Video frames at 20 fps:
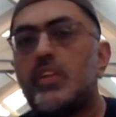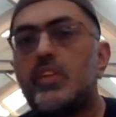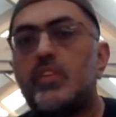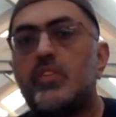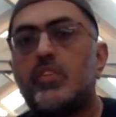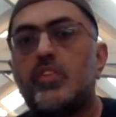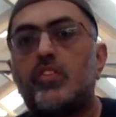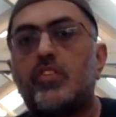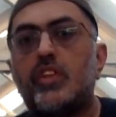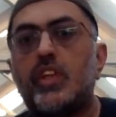
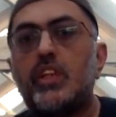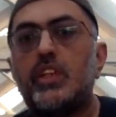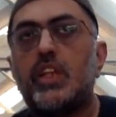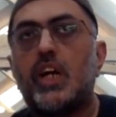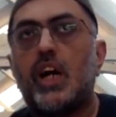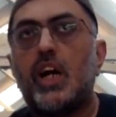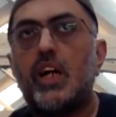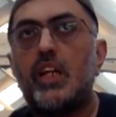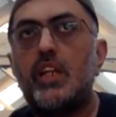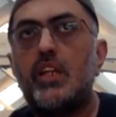So
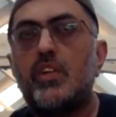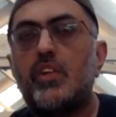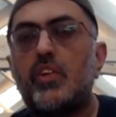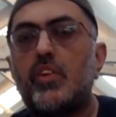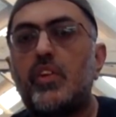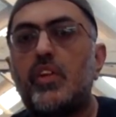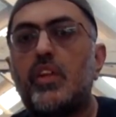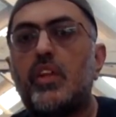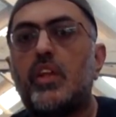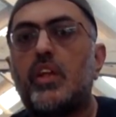Sayyidina Ali
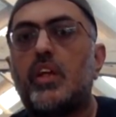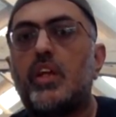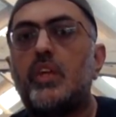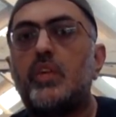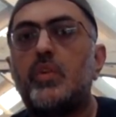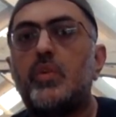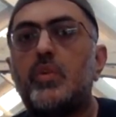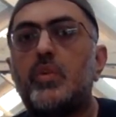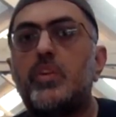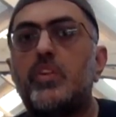radiallahu anhu,